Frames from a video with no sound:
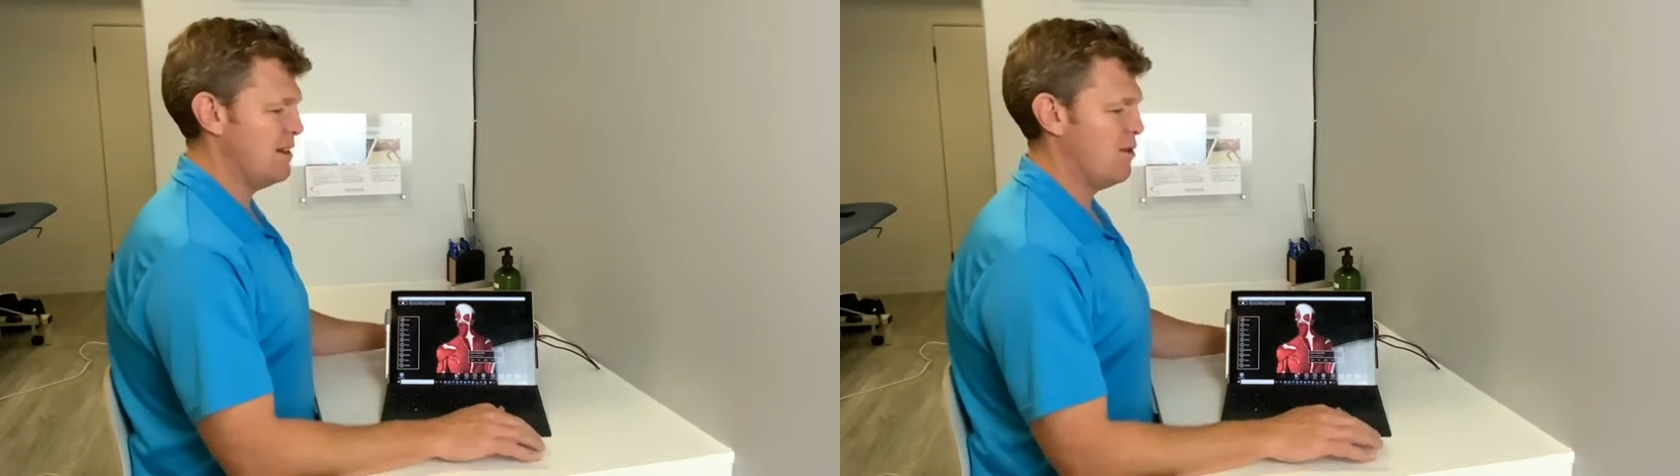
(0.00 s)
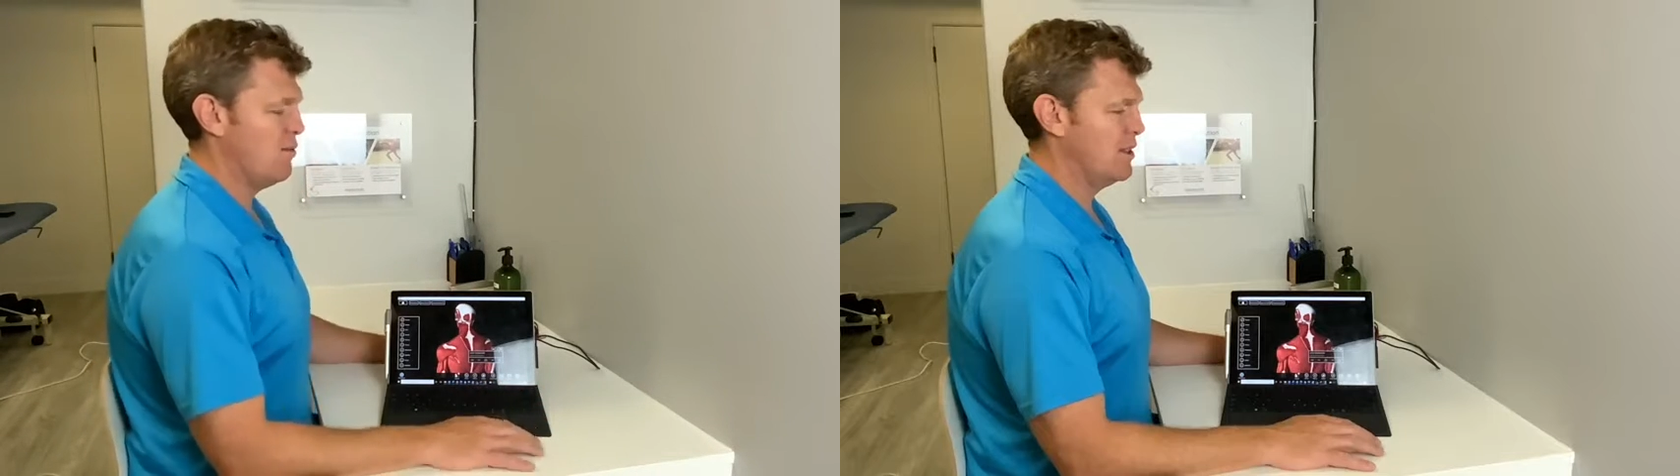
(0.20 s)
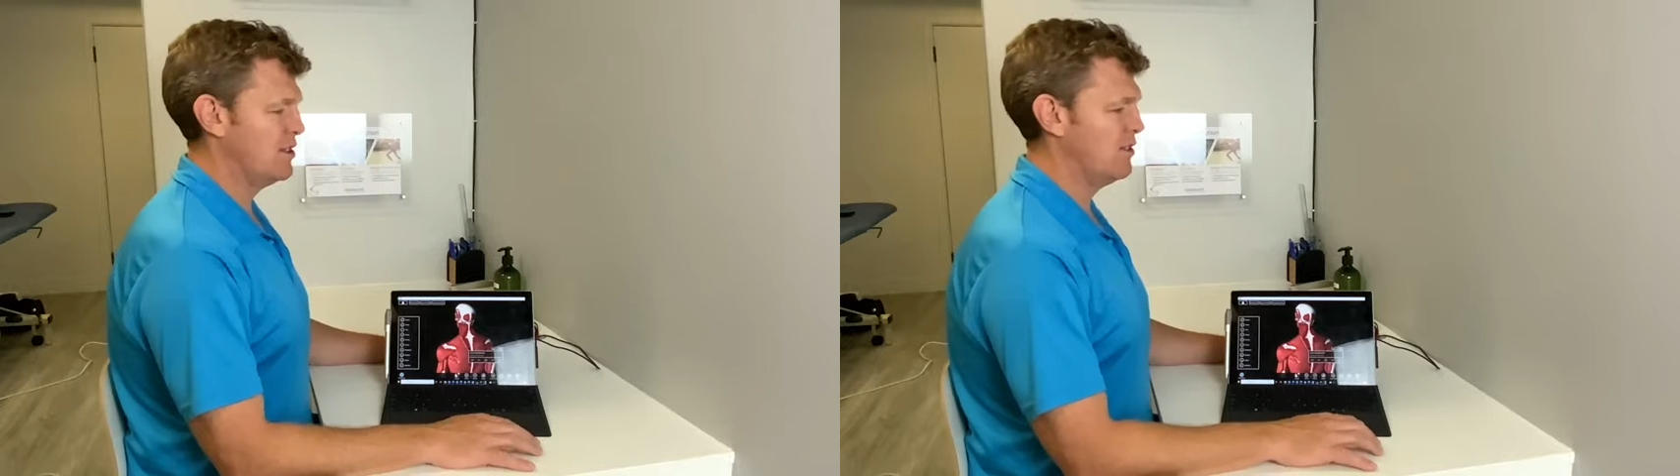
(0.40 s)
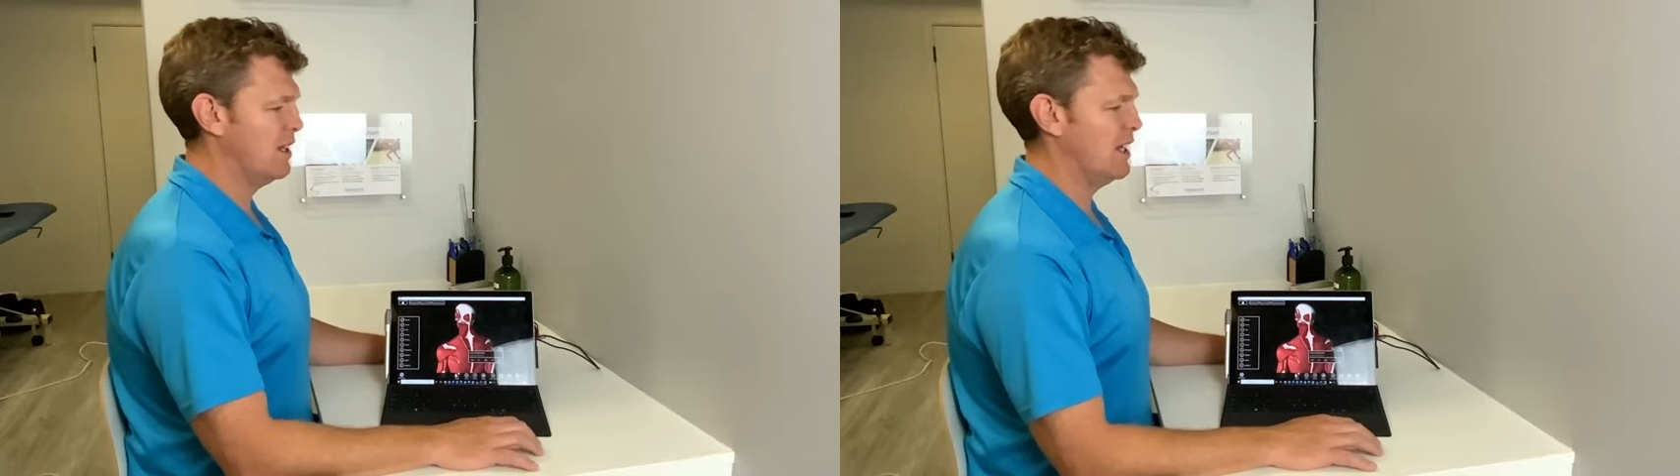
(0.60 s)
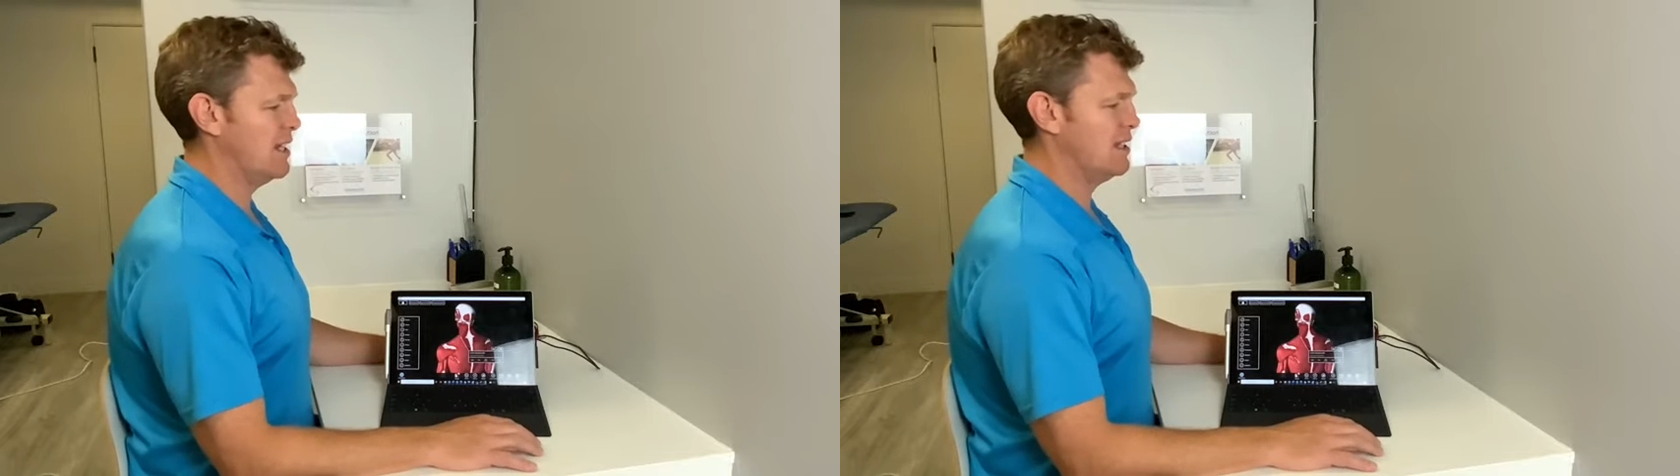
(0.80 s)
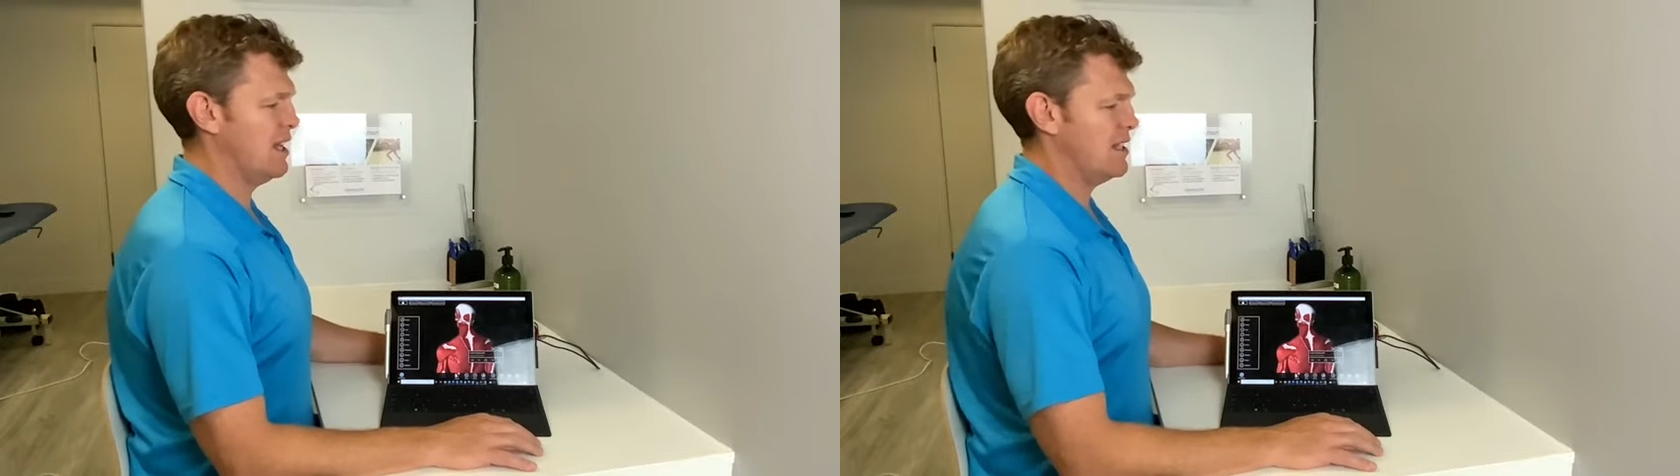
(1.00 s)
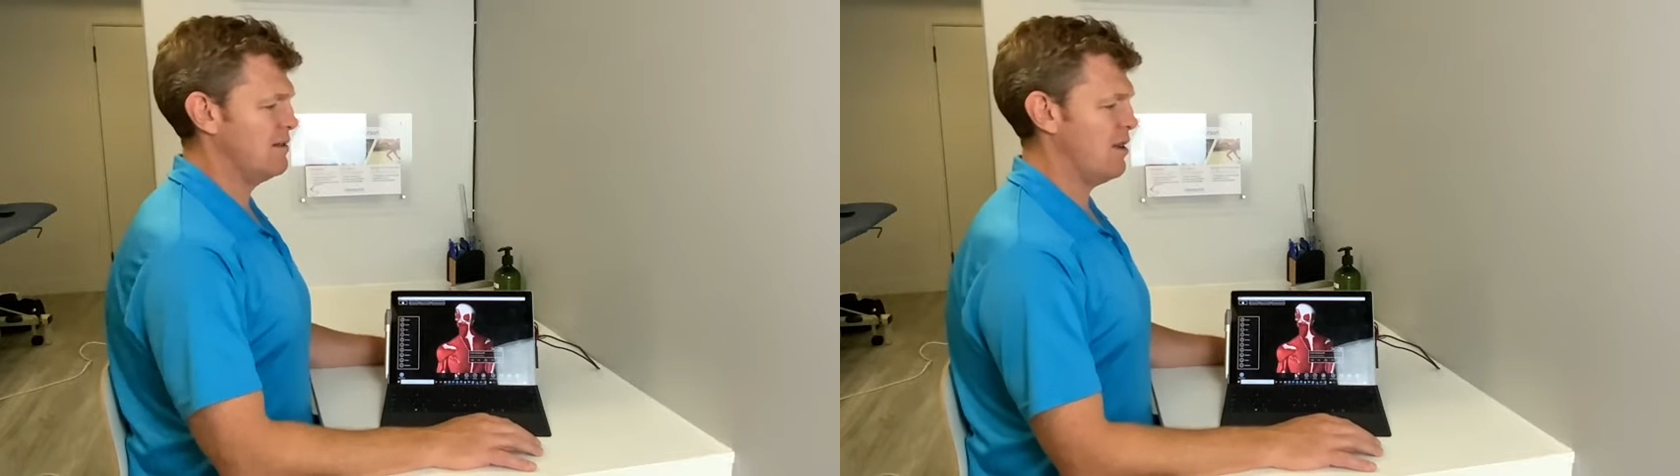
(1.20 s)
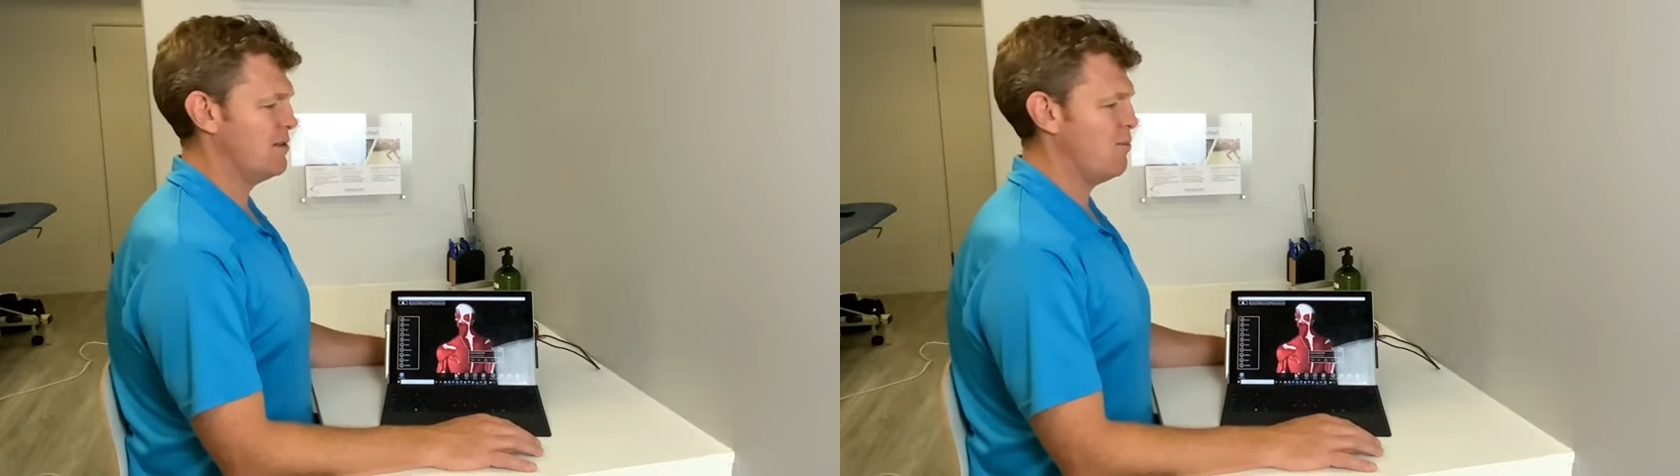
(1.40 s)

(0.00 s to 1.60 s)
what we're doing is